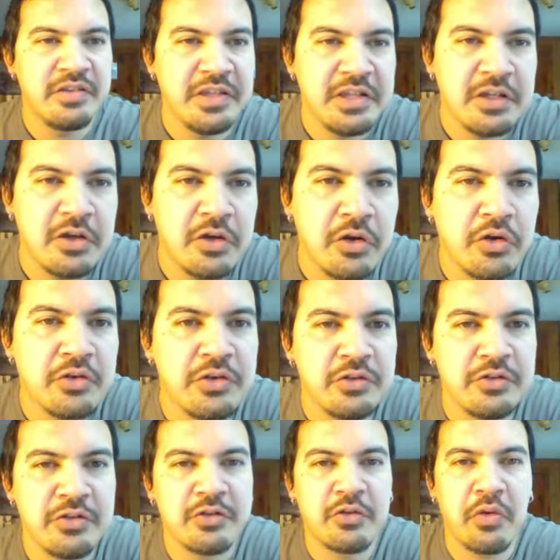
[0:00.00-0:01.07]
Teen girl
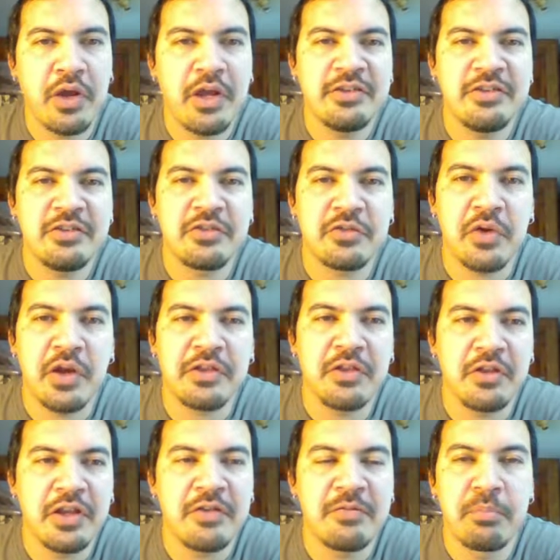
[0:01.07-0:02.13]
uses crazy strength
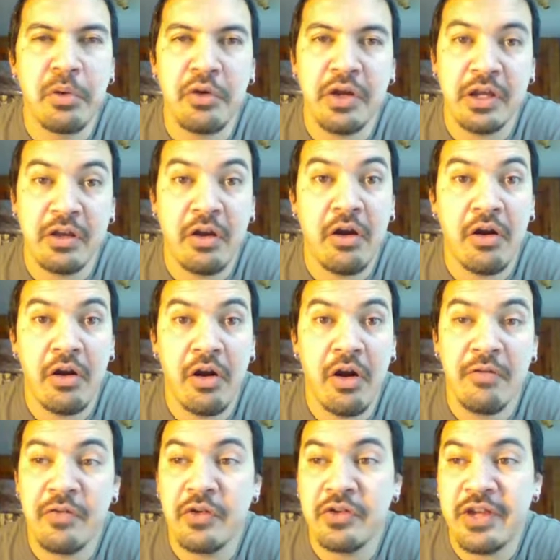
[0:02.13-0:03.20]
to lift burning car
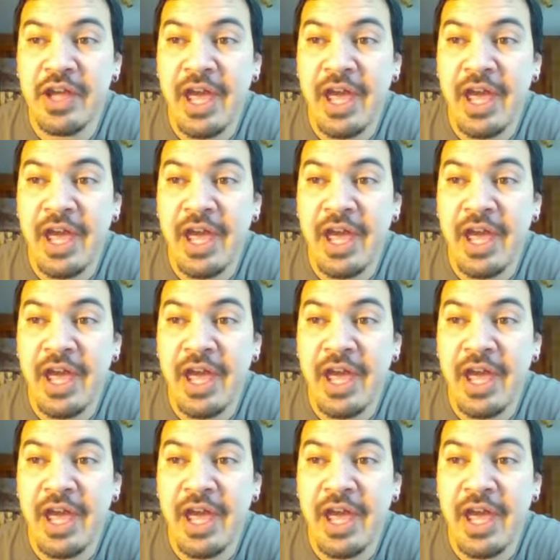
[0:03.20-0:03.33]
off her